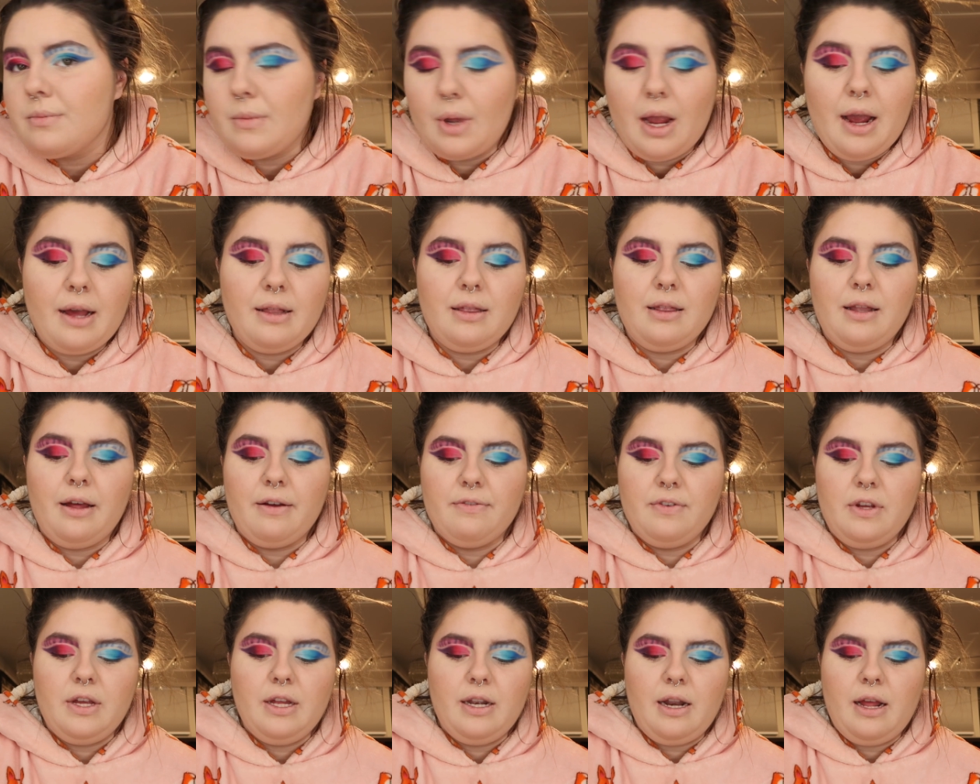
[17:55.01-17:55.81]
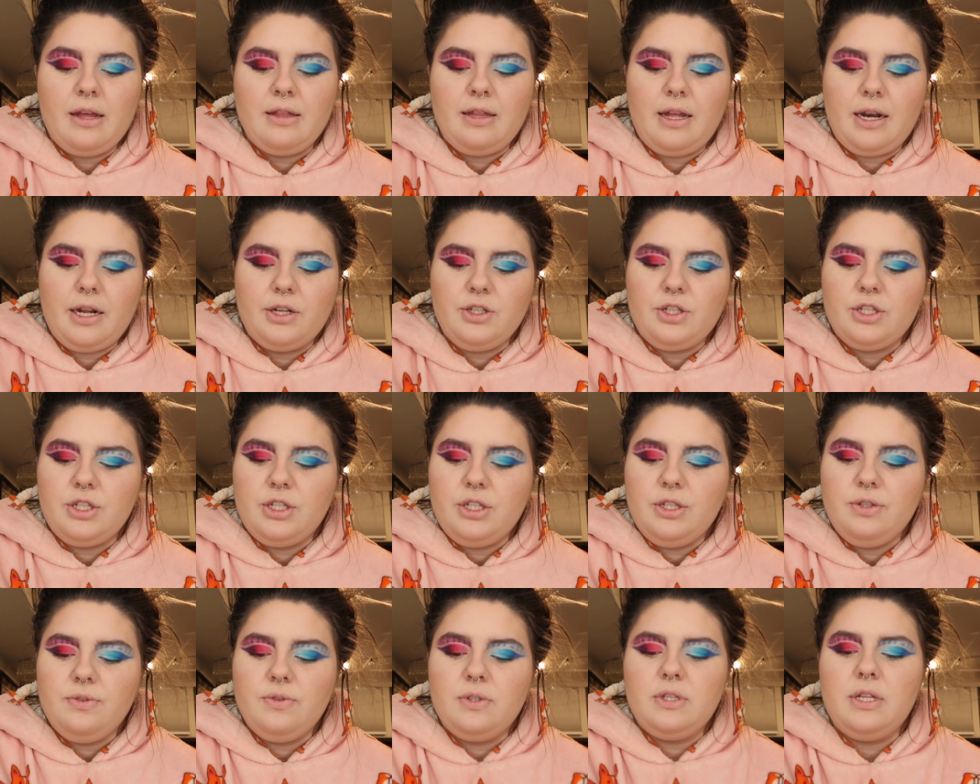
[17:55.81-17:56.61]
I love it. And then I
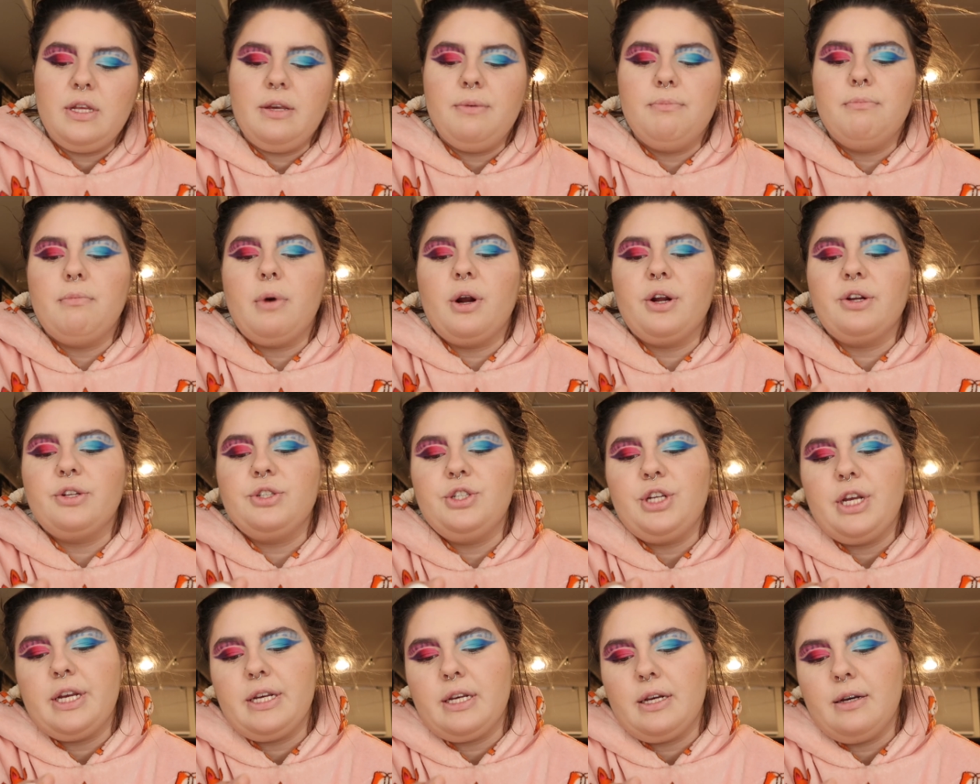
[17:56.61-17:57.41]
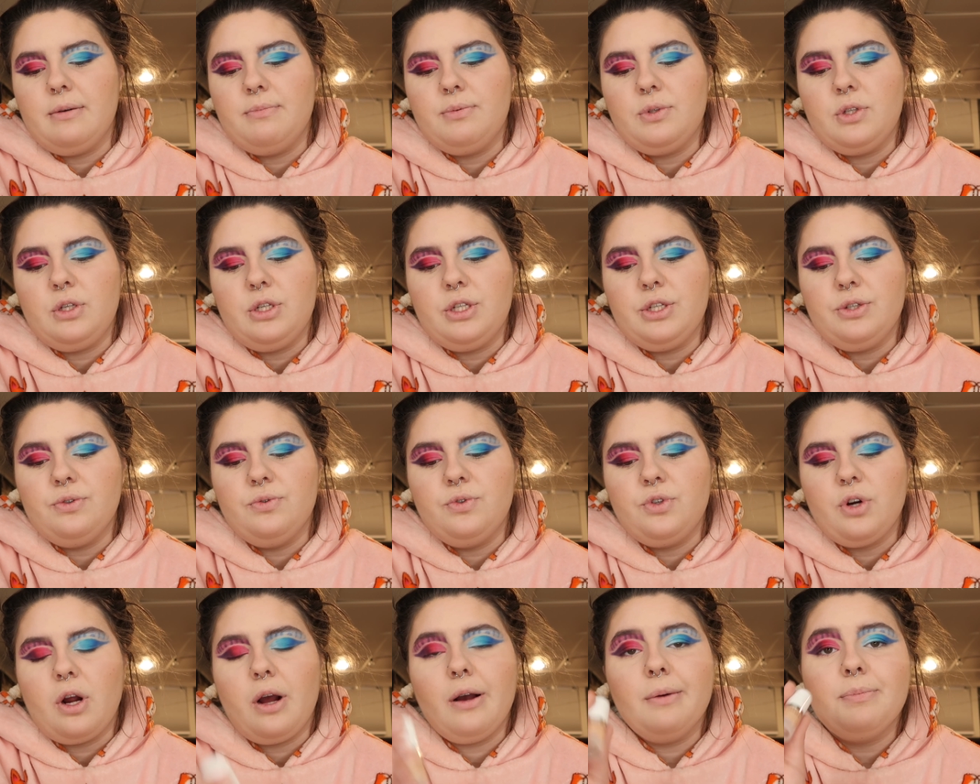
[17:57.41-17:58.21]
just used the Marc Jacobs Dew
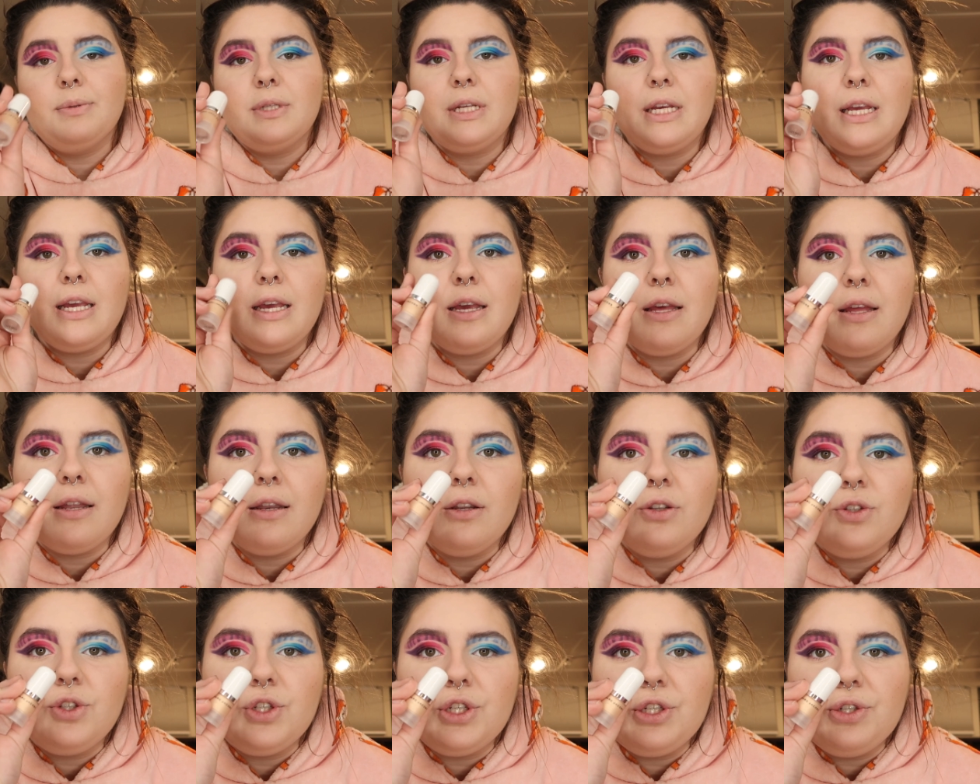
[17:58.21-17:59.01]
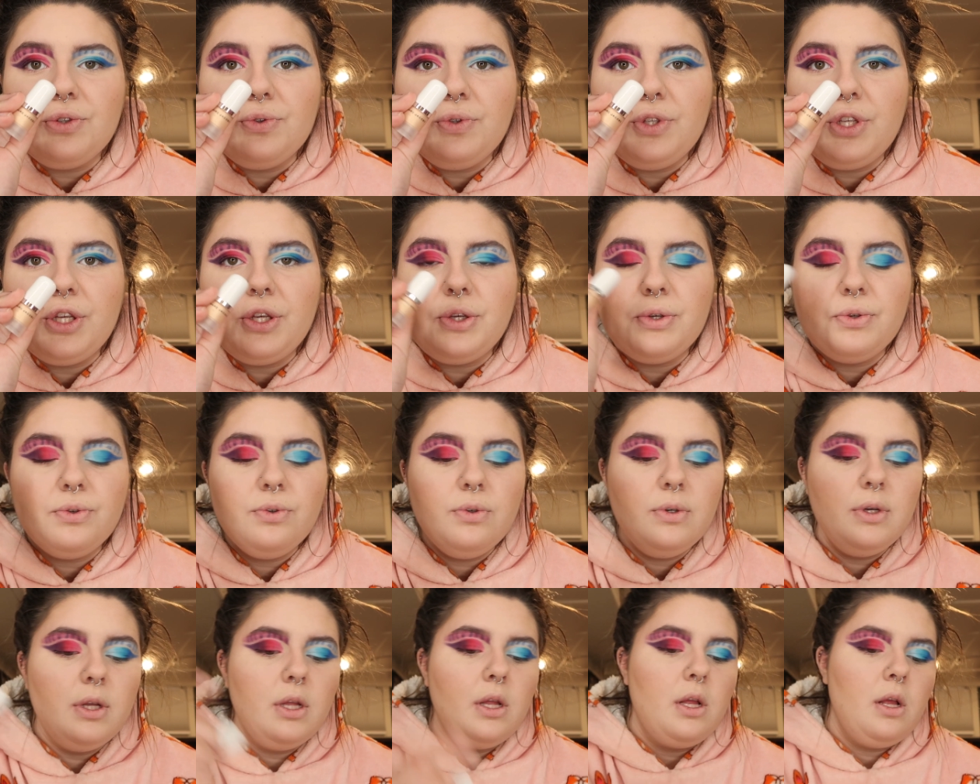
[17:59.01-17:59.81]
Drops in Dew
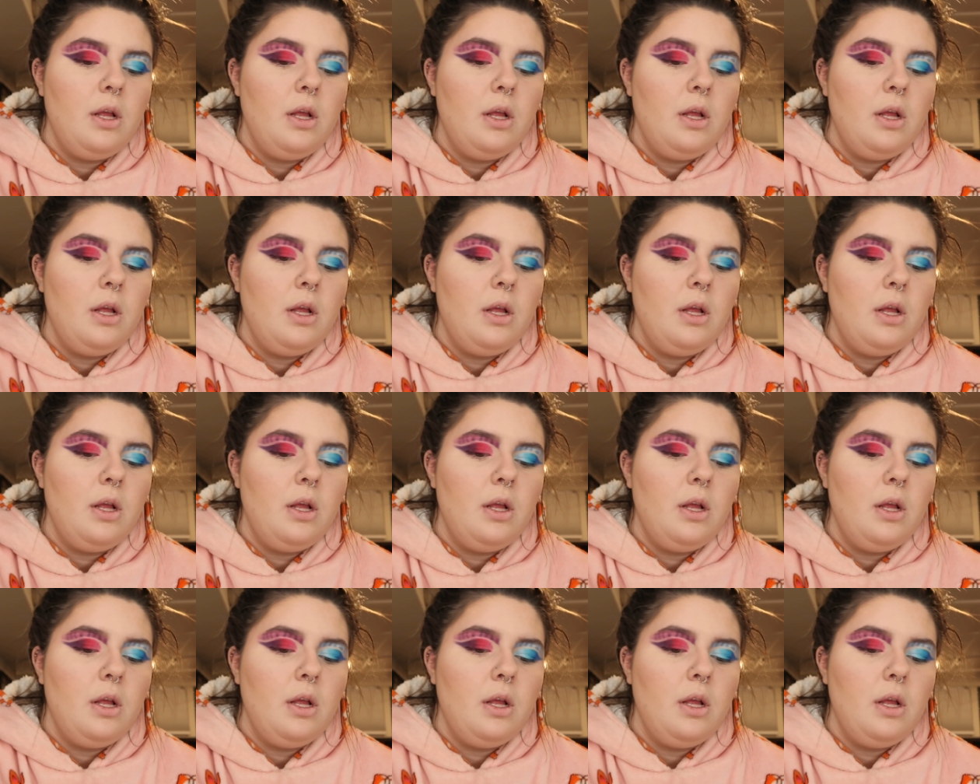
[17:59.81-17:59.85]
You.